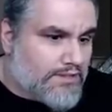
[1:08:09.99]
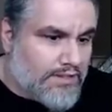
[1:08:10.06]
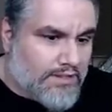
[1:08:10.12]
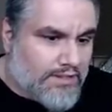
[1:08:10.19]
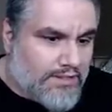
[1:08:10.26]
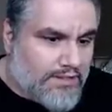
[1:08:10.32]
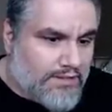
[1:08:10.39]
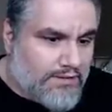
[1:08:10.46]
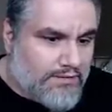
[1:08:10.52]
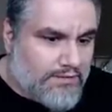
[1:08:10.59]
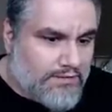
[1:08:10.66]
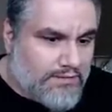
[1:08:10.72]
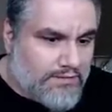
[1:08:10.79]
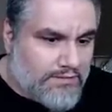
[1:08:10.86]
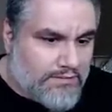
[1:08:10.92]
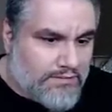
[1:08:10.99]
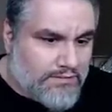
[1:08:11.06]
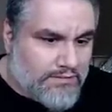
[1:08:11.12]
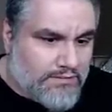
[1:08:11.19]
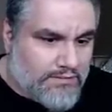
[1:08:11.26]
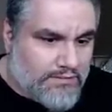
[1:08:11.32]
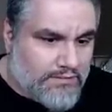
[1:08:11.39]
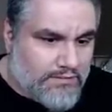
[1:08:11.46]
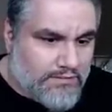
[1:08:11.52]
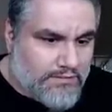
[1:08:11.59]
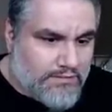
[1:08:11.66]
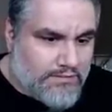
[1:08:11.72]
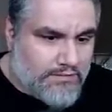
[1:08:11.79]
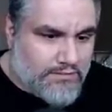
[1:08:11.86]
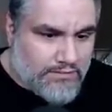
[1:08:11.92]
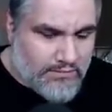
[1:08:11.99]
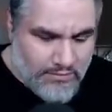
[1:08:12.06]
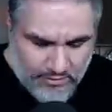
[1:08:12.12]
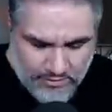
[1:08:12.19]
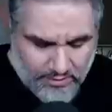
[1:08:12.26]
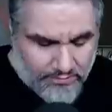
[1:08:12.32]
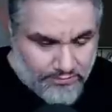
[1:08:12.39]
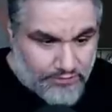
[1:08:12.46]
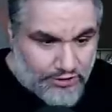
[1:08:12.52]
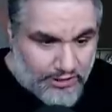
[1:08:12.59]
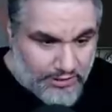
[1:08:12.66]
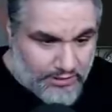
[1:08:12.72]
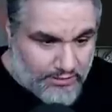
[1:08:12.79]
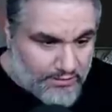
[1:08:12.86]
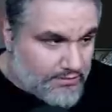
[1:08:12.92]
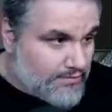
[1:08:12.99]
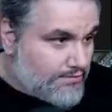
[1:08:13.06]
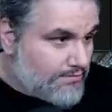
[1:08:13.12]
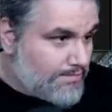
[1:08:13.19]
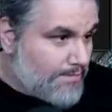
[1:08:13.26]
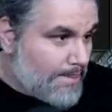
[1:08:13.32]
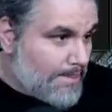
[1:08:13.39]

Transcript: gone. And now you have Jace.